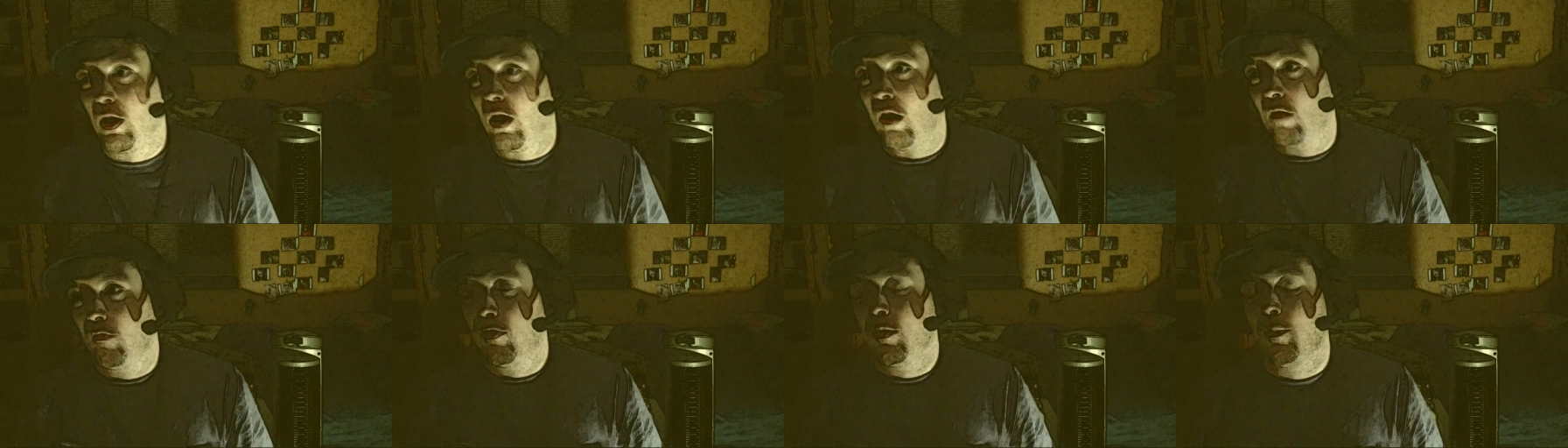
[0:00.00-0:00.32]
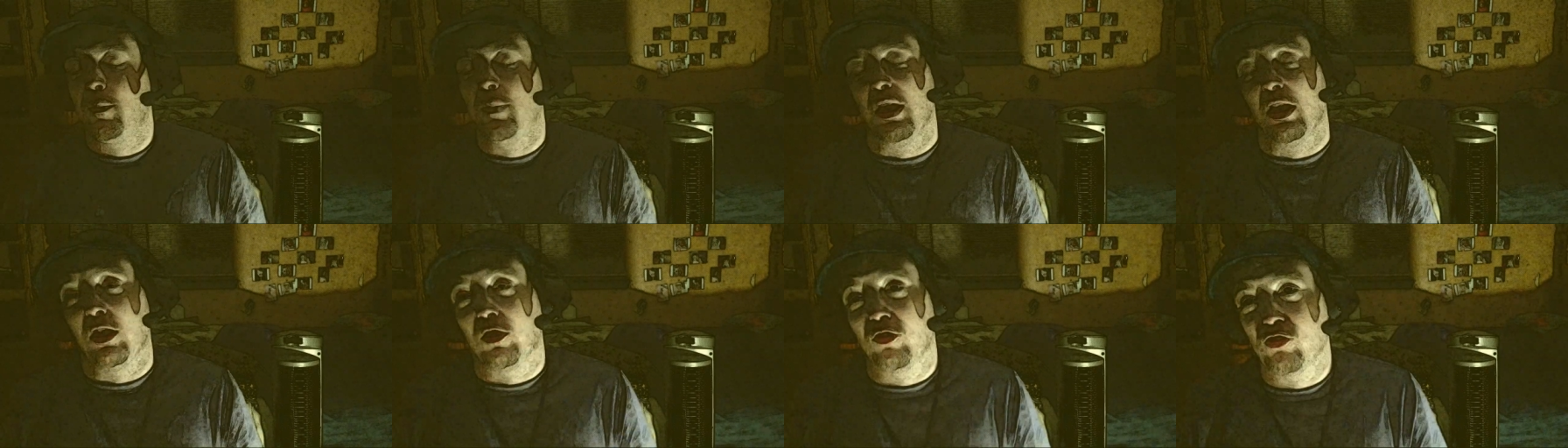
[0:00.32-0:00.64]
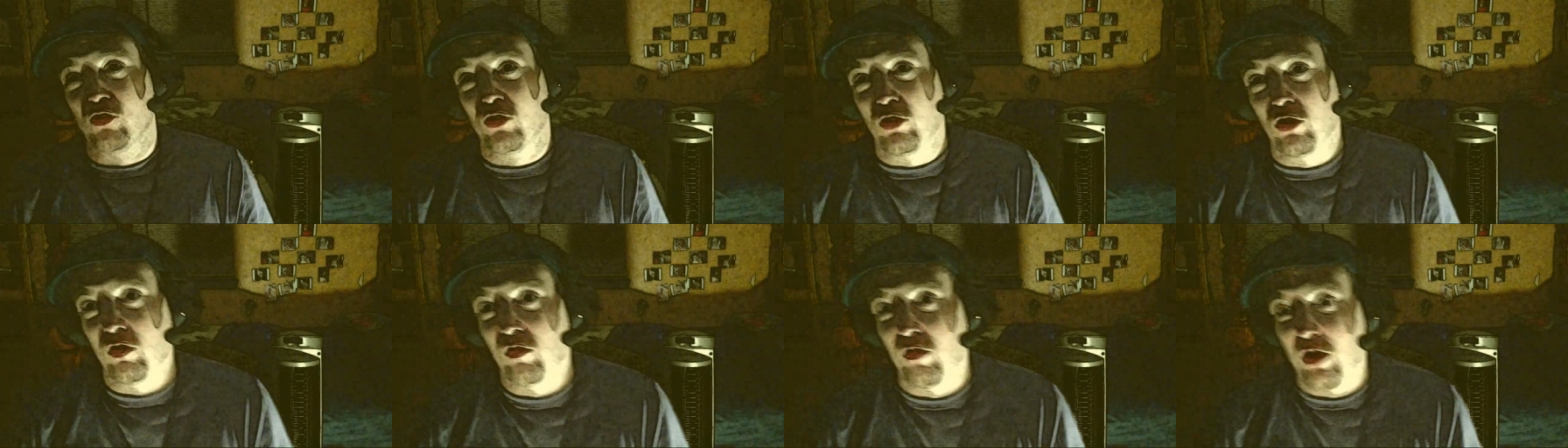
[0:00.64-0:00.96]
of the
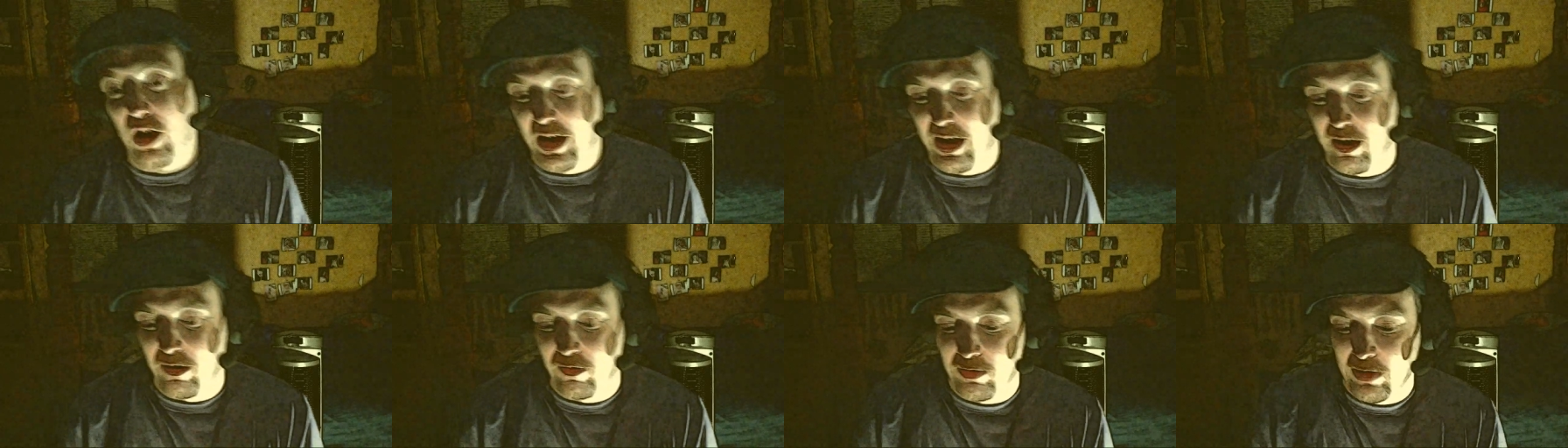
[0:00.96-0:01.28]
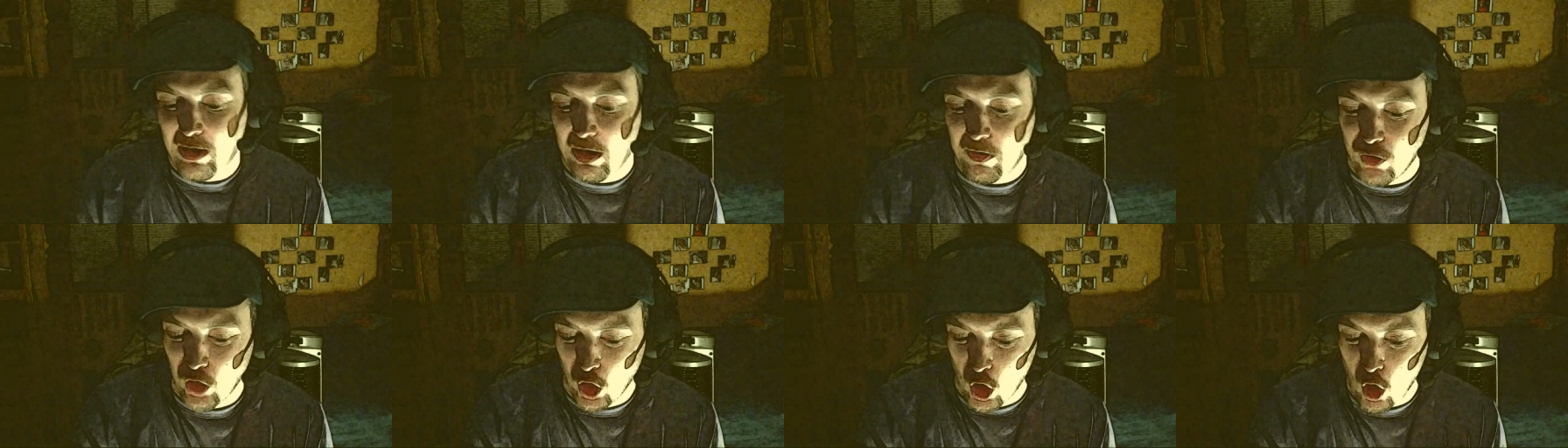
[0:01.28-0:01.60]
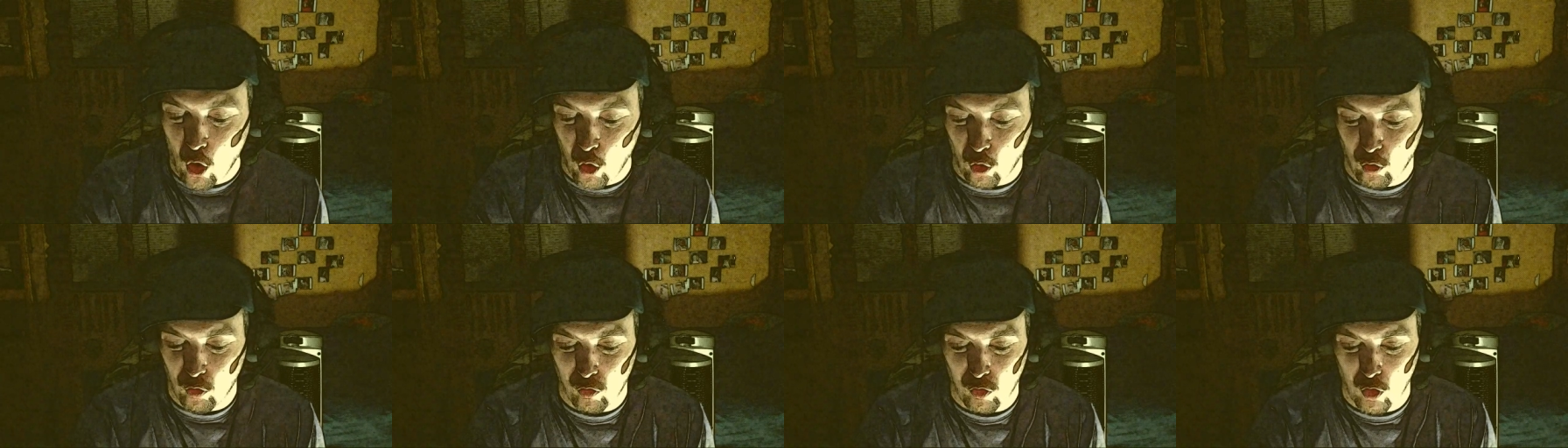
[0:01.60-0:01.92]
picture right outside the
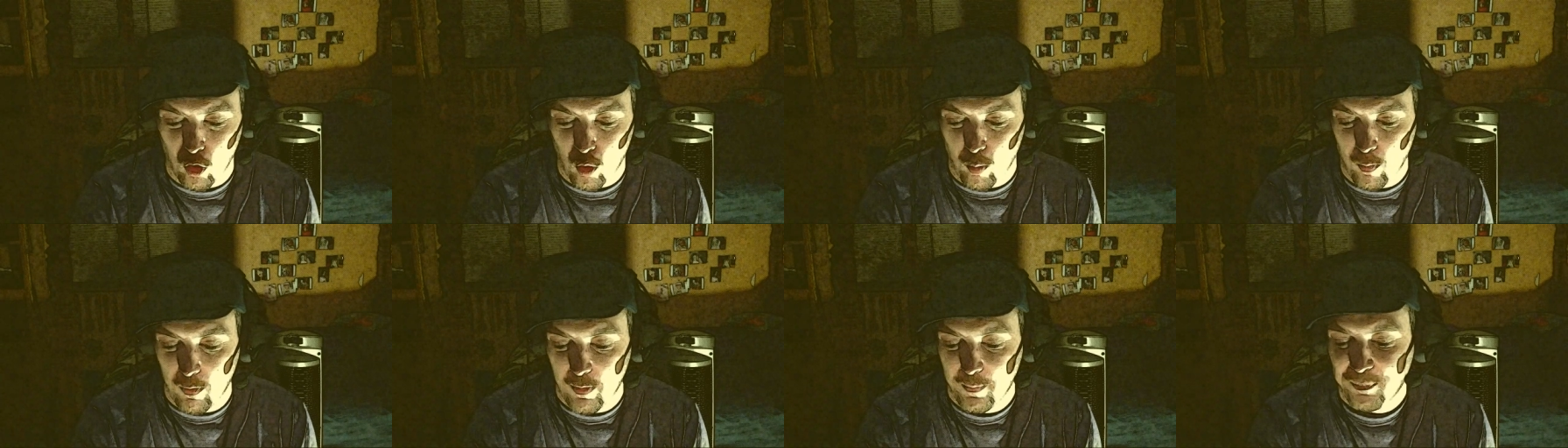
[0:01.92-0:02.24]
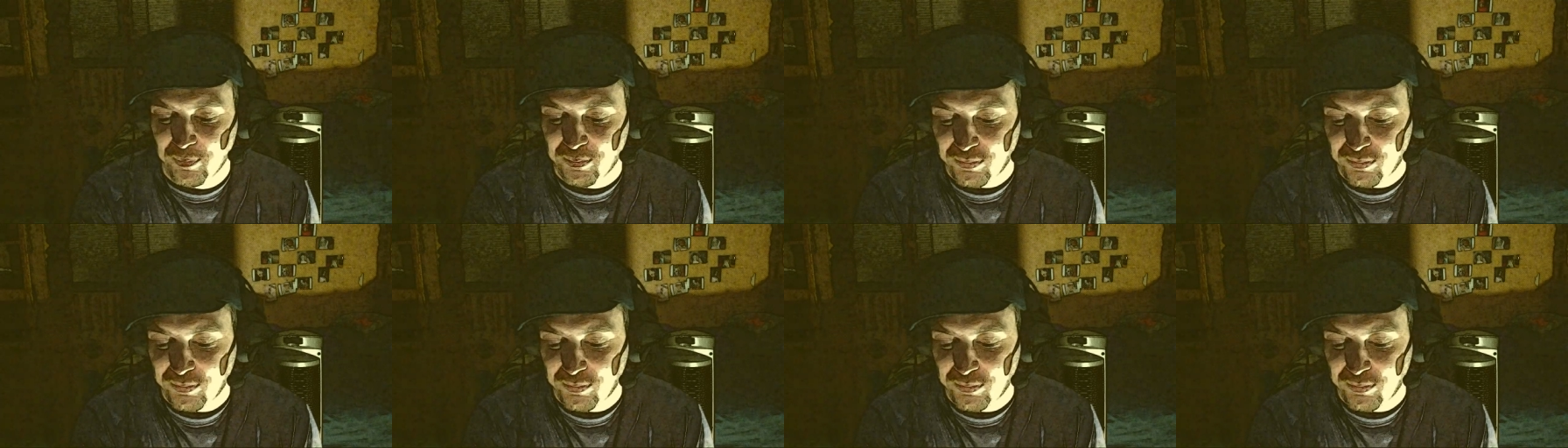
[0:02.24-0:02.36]
gold room